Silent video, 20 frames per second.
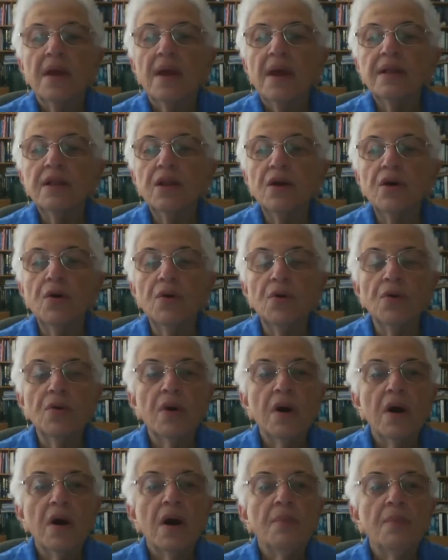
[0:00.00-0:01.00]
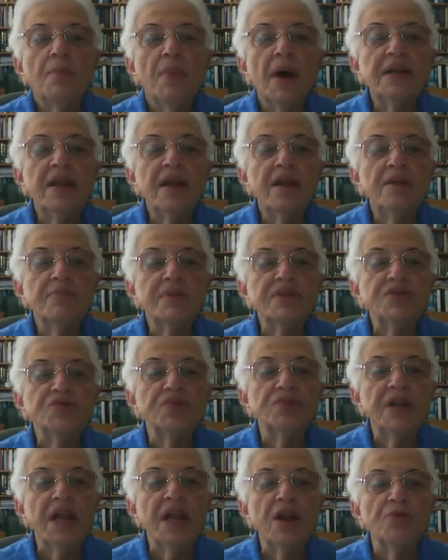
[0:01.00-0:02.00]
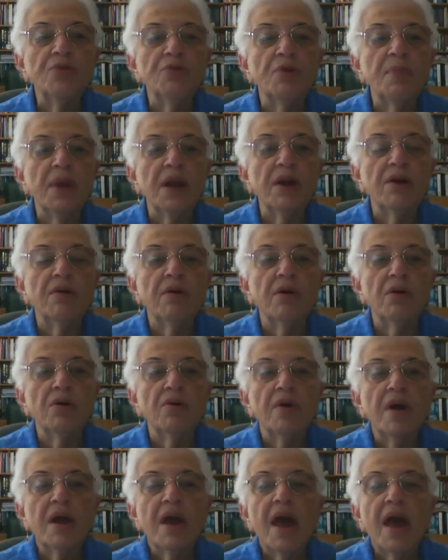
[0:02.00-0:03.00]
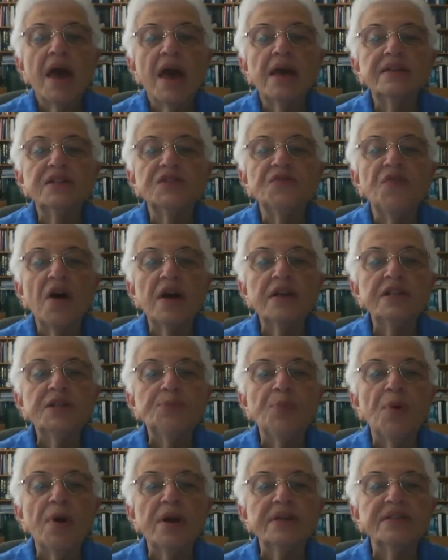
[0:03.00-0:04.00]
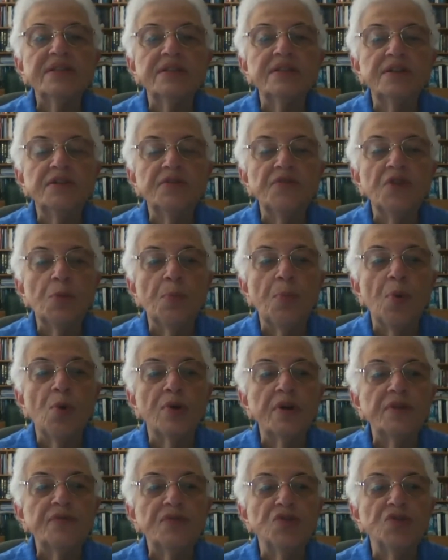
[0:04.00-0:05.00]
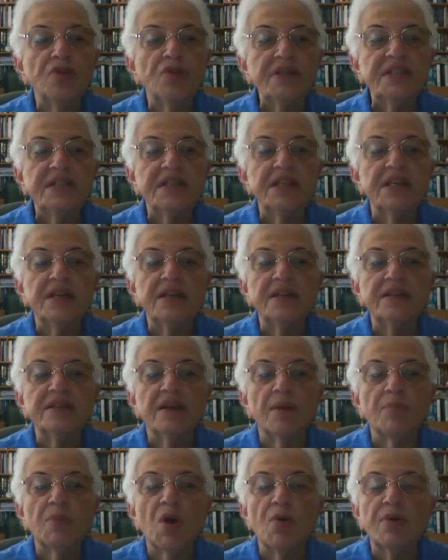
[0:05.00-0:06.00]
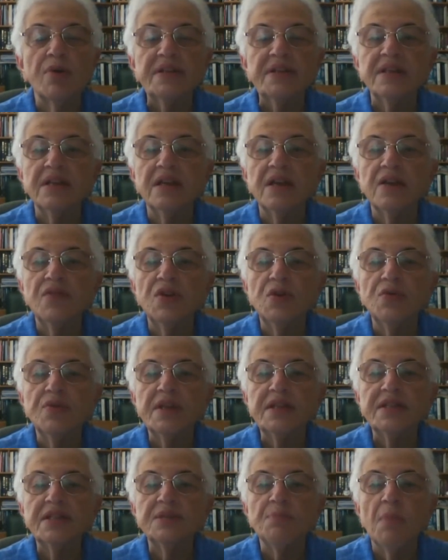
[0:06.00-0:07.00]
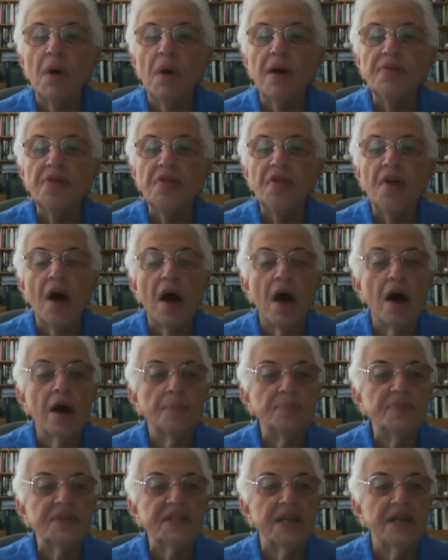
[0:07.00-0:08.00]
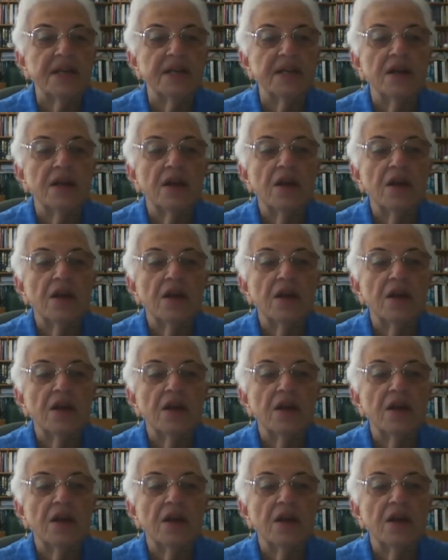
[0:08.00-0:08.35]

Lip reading: Hello, my name is Renee Romero, and as Vice President of your Board of Trustees, I'm going to give you this month update.